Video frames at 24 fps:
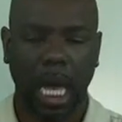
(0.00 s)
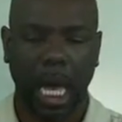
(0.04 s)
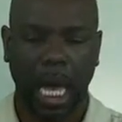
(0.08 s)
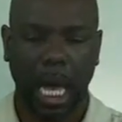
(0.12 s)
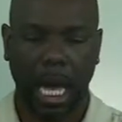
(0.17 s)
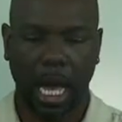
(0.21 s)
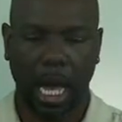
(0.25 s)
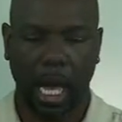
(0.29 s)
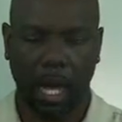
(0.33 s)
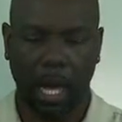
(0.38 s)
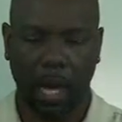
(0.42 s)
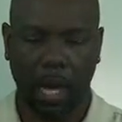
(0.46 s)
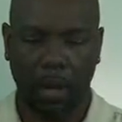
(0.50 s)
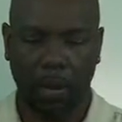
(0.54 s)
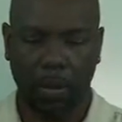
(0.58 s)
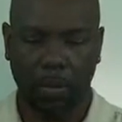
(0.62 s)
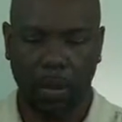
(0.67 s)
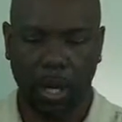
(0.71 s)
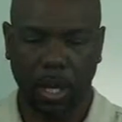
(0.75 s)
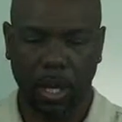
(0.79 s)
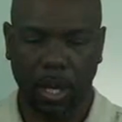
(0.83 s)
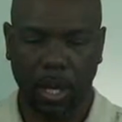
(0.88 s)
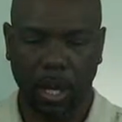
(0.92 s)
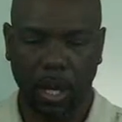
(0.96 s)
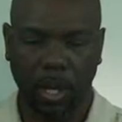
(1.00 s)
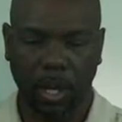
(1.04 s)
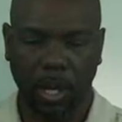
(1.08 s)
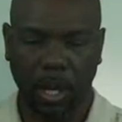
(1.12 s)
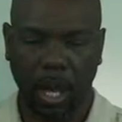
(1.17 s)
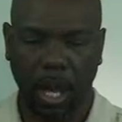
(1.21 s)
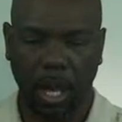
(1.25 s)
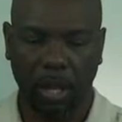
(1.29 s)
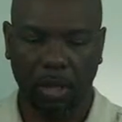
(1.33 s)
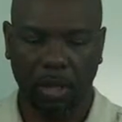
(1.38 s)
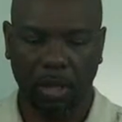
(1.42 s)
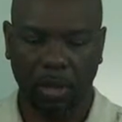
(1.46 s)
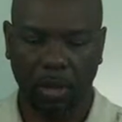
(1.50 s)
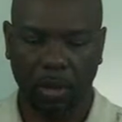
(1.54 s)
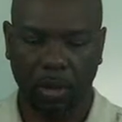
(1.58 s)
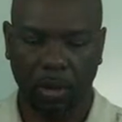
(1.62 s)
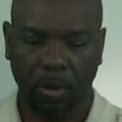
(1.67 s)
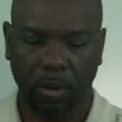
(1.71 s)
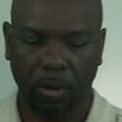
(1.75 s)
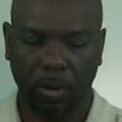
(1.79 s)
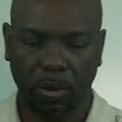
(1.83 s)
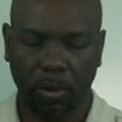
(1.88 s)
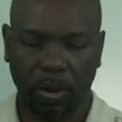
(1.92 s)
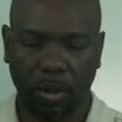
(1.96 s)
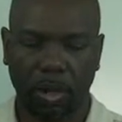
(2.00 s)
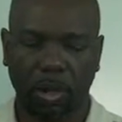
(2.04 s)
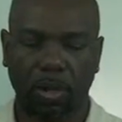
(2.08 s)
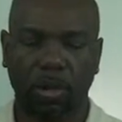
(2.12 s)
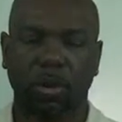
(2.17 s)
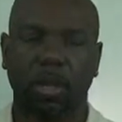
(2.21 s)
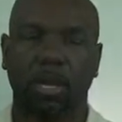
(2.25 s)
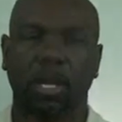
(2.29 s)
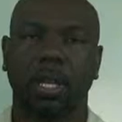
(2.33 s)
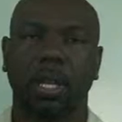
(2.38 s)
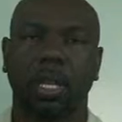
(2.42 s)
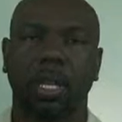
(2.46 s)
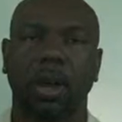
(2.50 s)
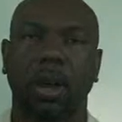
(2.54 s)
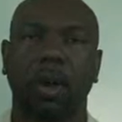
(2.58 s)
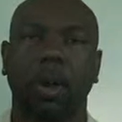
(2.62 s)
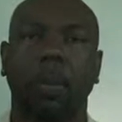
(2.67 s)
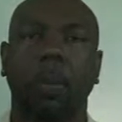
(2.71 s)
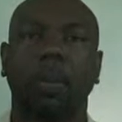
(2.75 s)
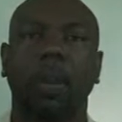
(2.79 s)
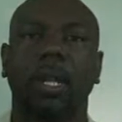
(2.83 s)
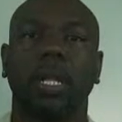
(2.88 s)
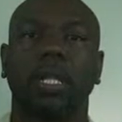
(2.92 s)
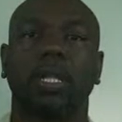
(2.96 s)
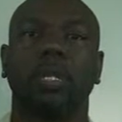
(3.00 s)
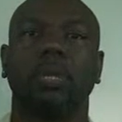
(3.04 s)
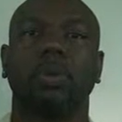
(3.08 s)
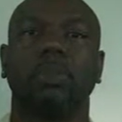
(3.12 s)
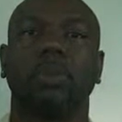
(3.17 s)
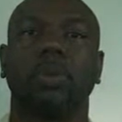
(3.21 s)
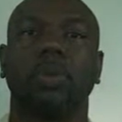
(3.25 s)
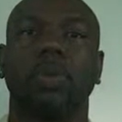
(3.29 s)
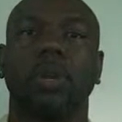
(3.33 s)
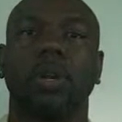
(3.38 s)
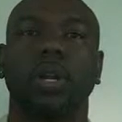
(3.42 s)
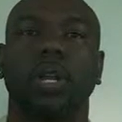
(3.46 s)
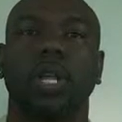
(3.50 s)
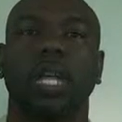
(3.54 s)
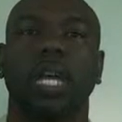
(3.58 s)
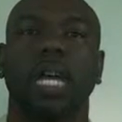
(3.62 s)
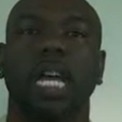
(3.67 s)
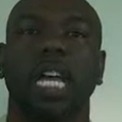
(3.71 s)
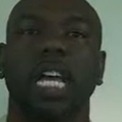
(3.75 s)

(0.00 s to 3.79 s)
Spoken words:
You can also do the whole bulletin board.